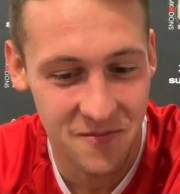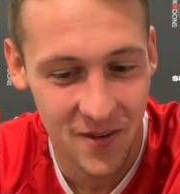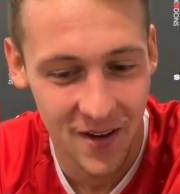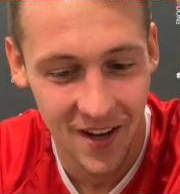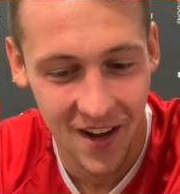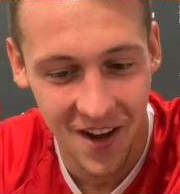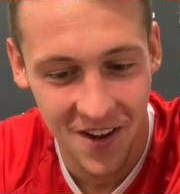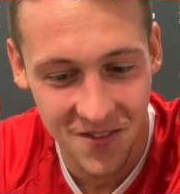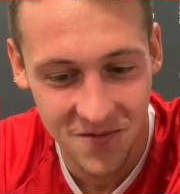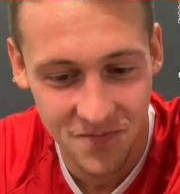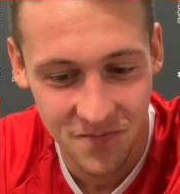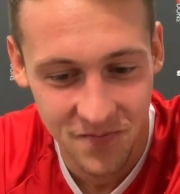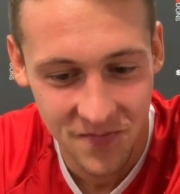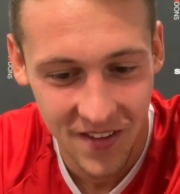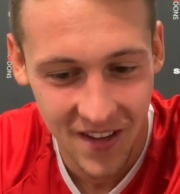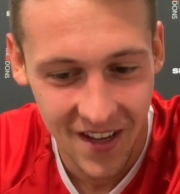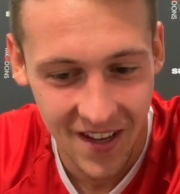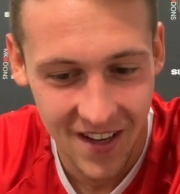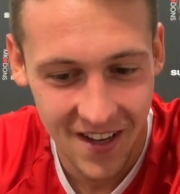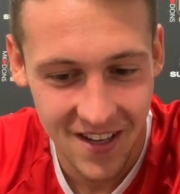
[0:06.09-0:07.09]
But
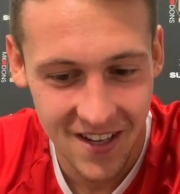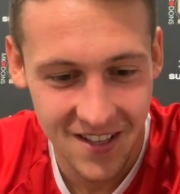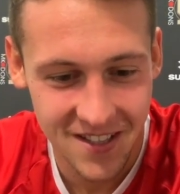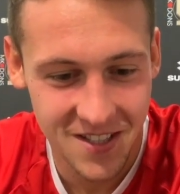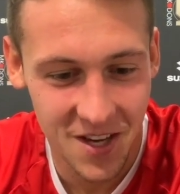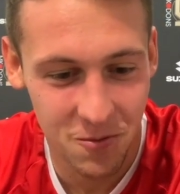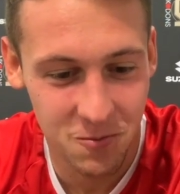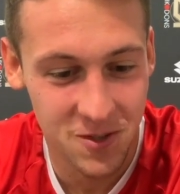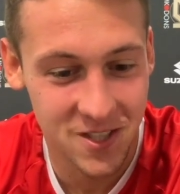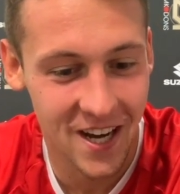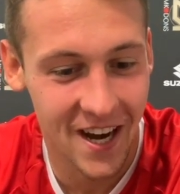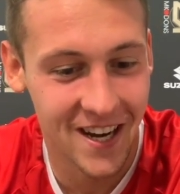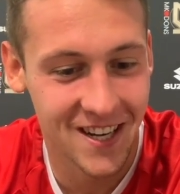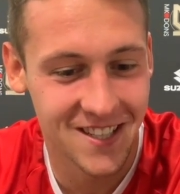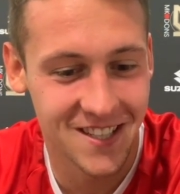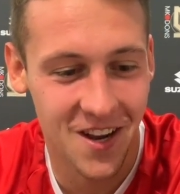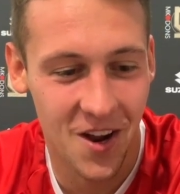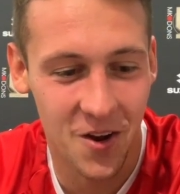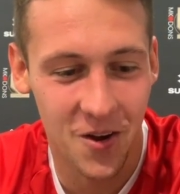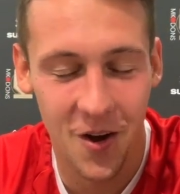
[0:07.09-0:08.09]
some were saying
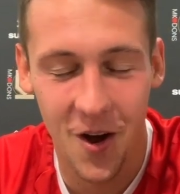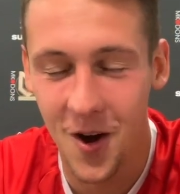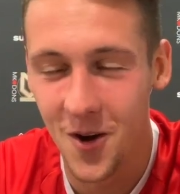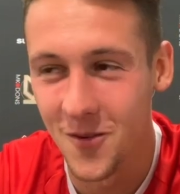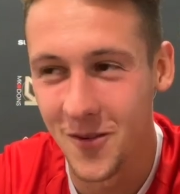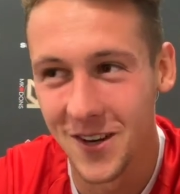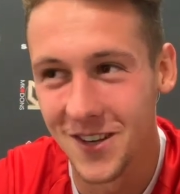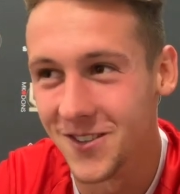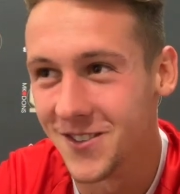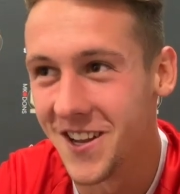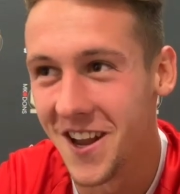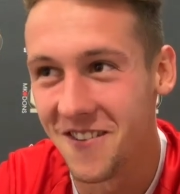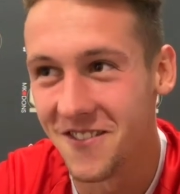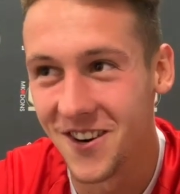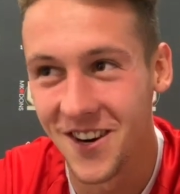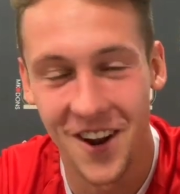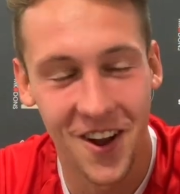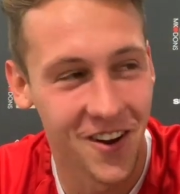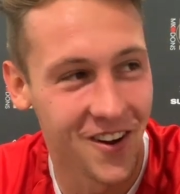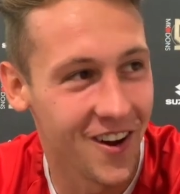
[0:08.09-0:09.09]
it's an own goal, but it was
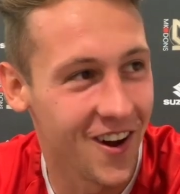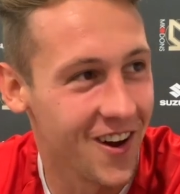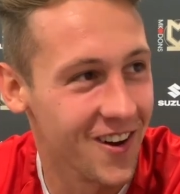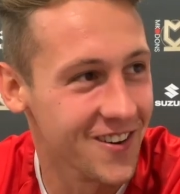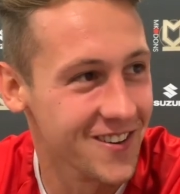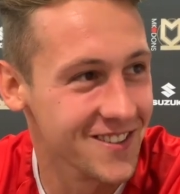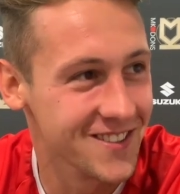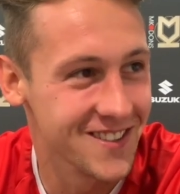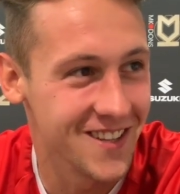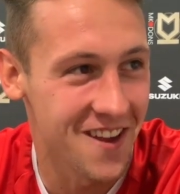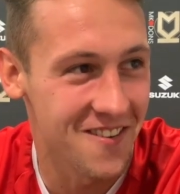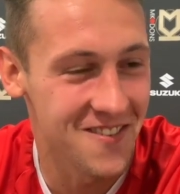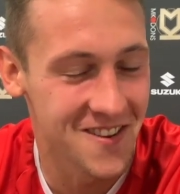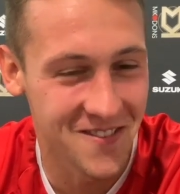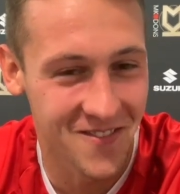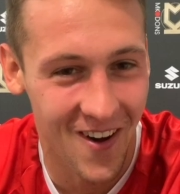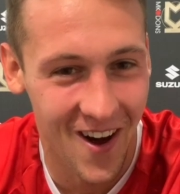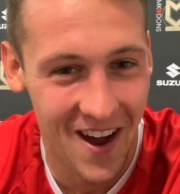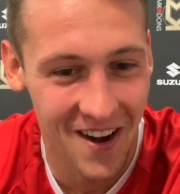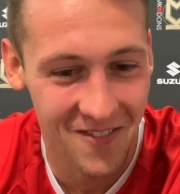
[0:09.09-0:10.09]
never an own goal. It was definitely
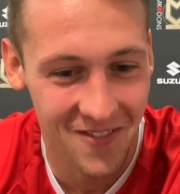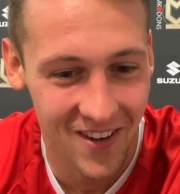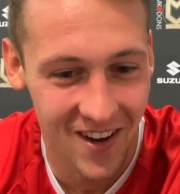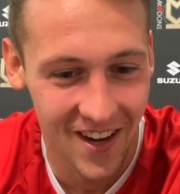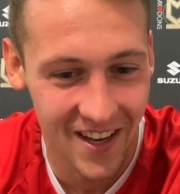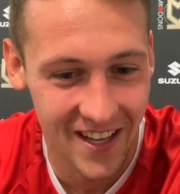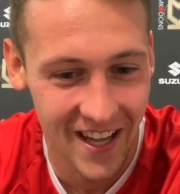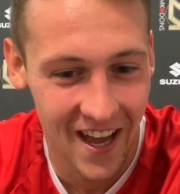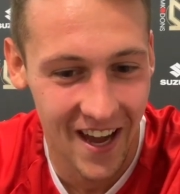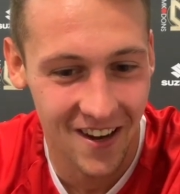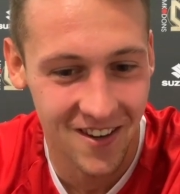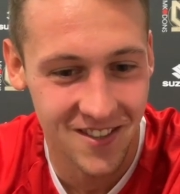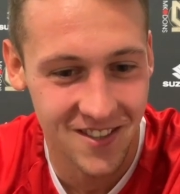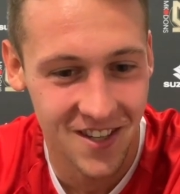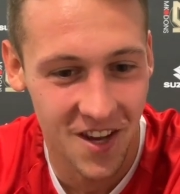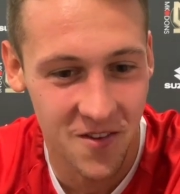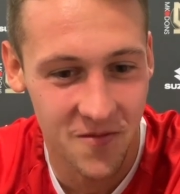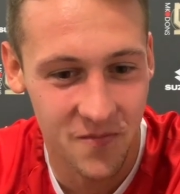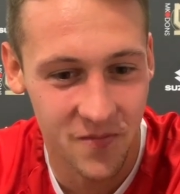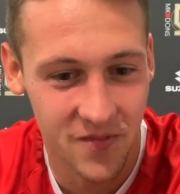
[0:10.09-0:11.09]
mine. But yeah, it was
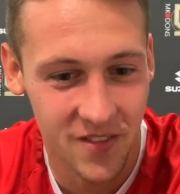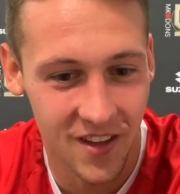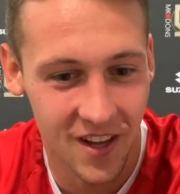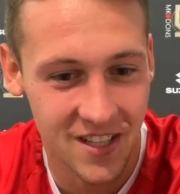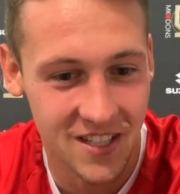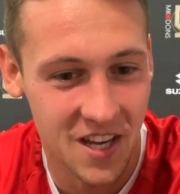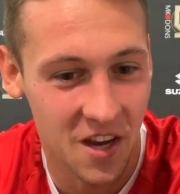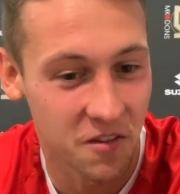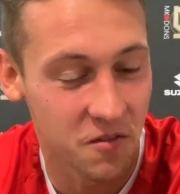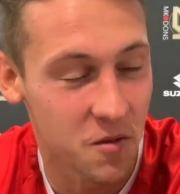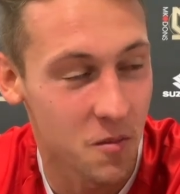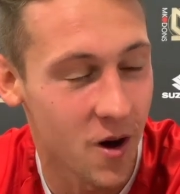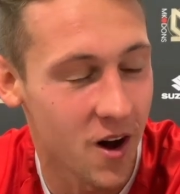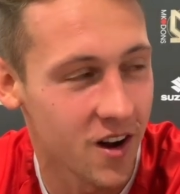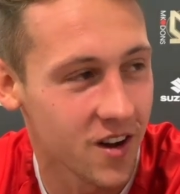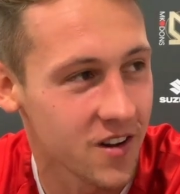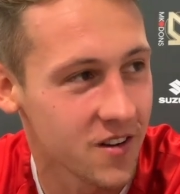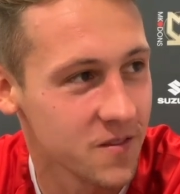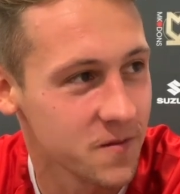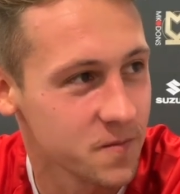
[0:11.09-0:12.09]
nice to get off the
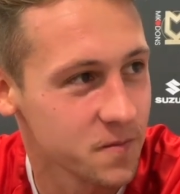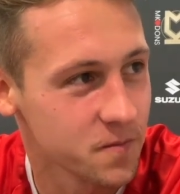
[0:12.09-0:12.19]
mark.